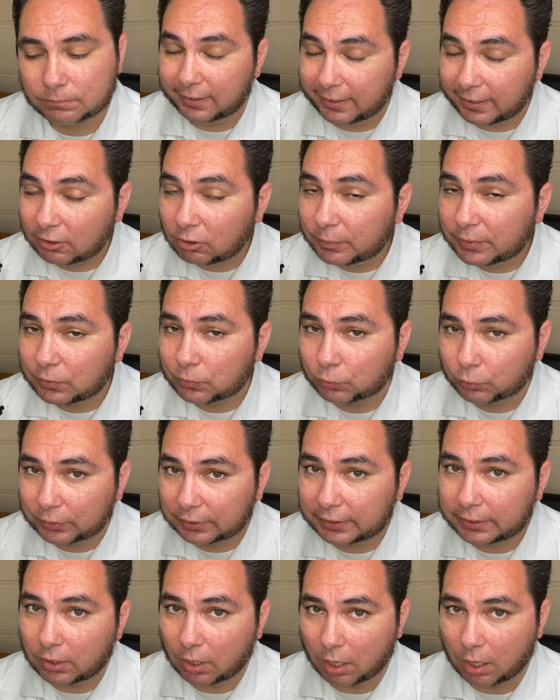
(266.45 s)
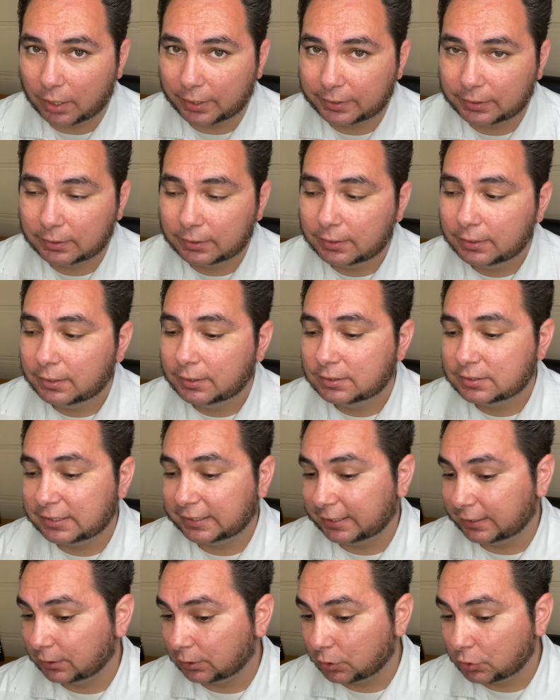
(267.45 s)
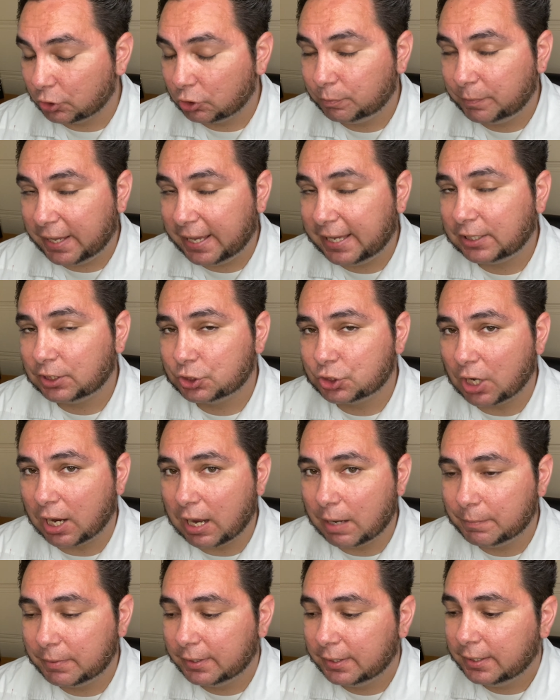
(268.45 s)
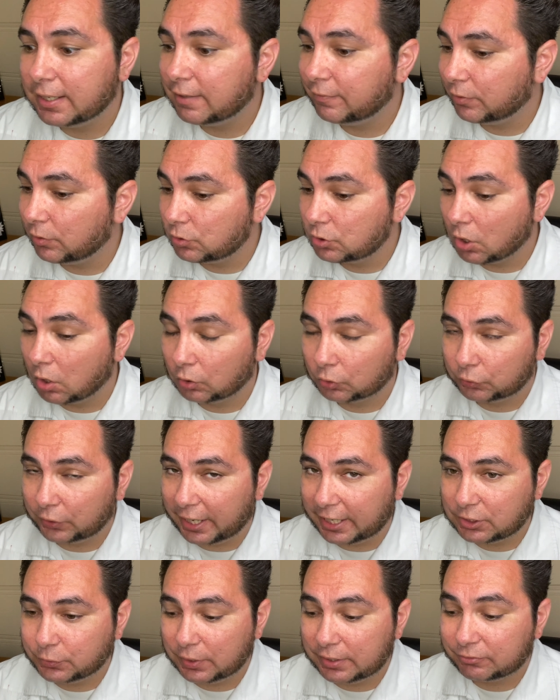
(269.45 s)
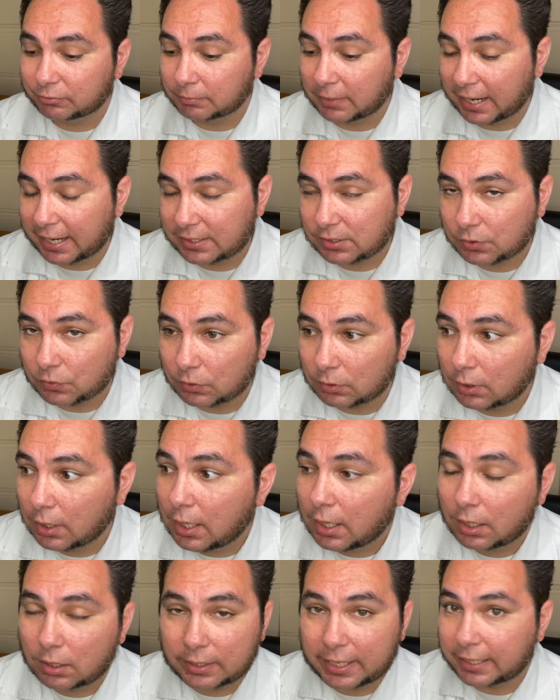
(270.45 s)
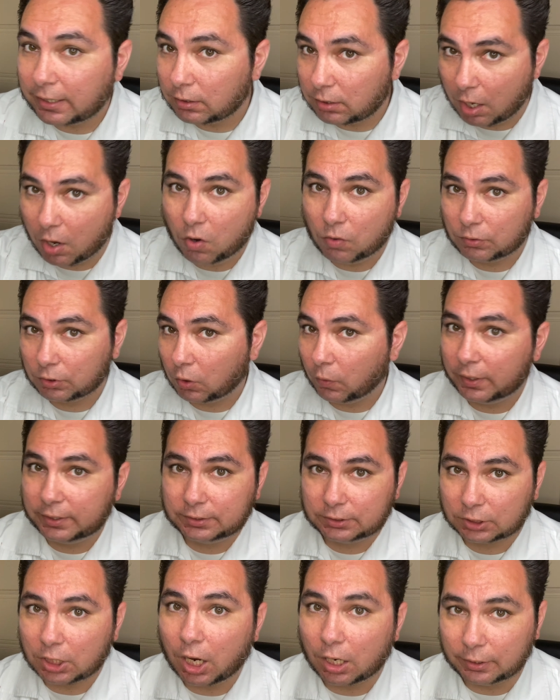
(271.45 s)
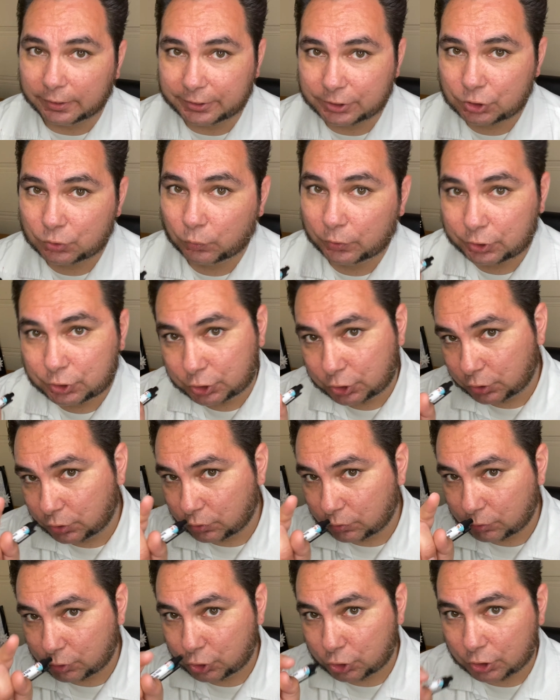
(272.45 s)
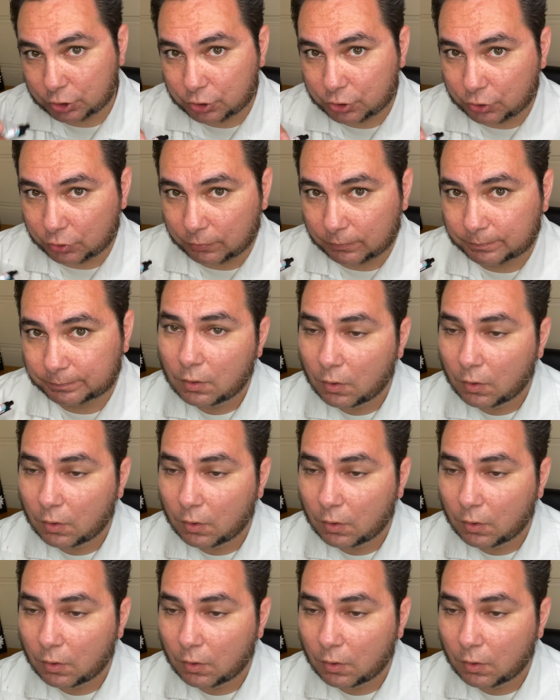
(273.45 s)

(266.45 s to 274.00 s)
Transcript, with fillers: It'll be really hard to get a good paying job if you don't graduate from high school, let alone going to college, which you should do,